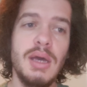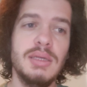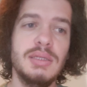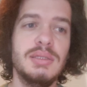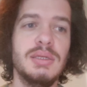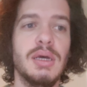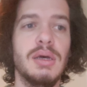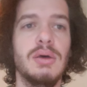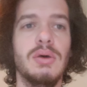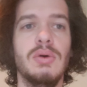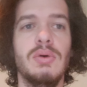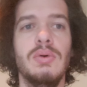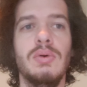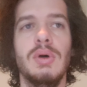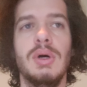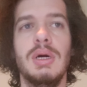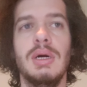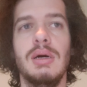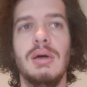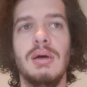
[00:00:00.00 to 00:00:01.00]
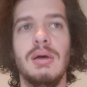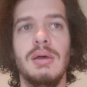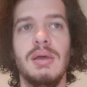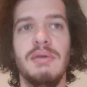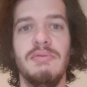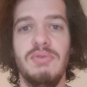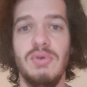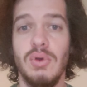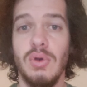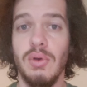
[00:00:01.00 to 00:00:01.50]
So
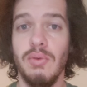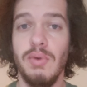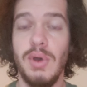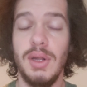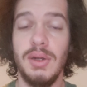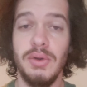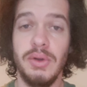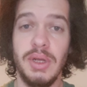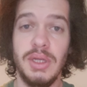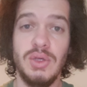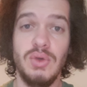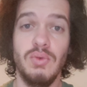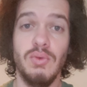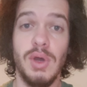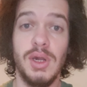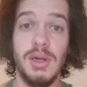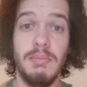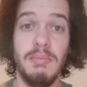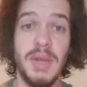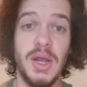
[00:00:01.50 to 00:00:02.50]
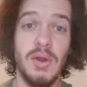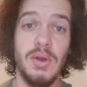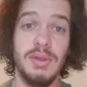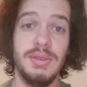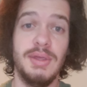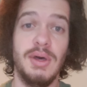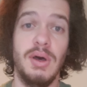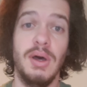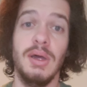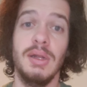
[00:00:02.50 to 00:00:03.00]
if you're a runner and you run a
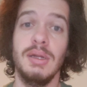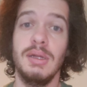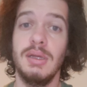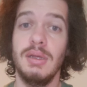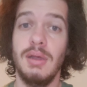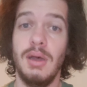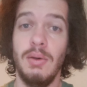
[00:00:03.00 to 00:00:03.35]
marathon